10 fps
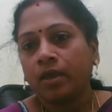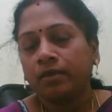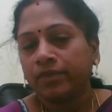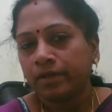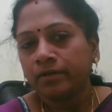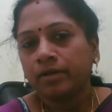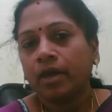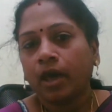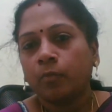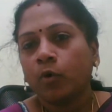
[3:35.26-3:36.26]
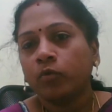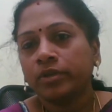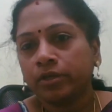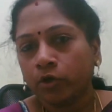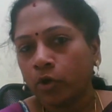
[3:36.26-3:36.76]
Then about
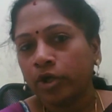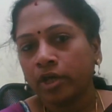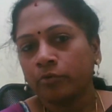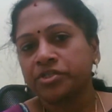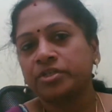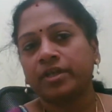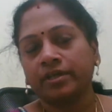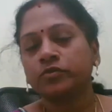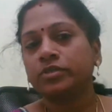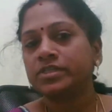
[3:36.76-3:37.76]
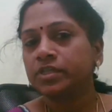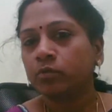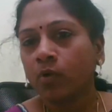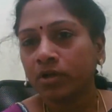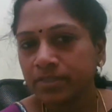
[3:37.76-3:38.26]
the donor questionnaire. So this
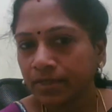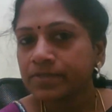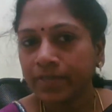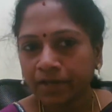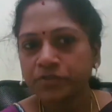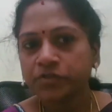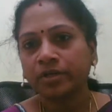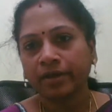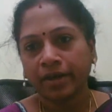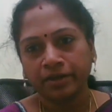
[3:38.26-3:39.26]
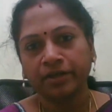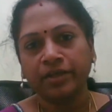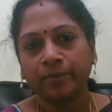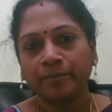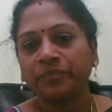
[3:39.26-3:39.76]
involves the selection
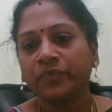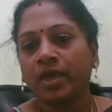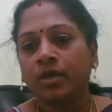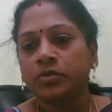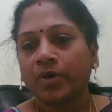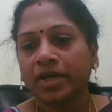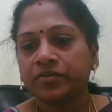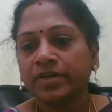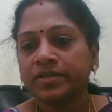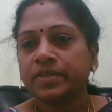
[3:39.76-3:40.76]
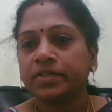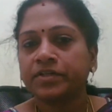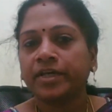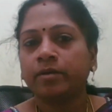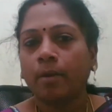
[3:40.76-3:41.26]
criteria. So actually
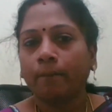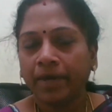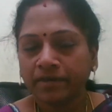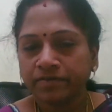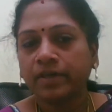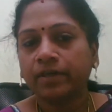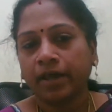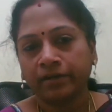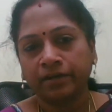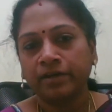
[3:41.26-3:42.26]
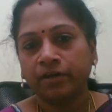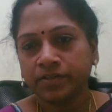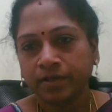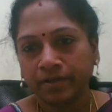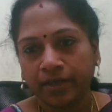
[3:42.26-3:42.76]
certain basic criteria
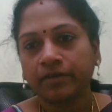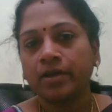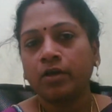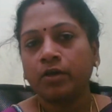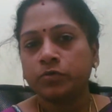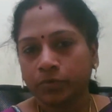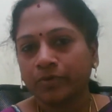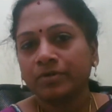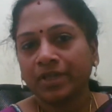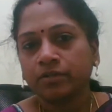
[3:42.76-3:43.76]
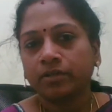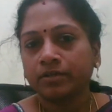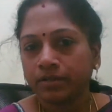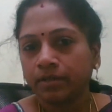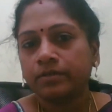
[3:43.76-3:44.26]
are there. So
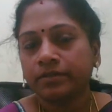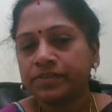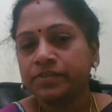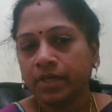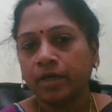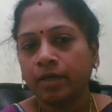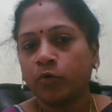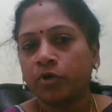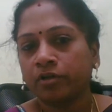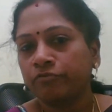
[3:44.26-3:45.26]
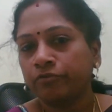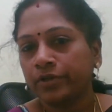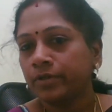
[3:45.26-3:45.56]
that this is important for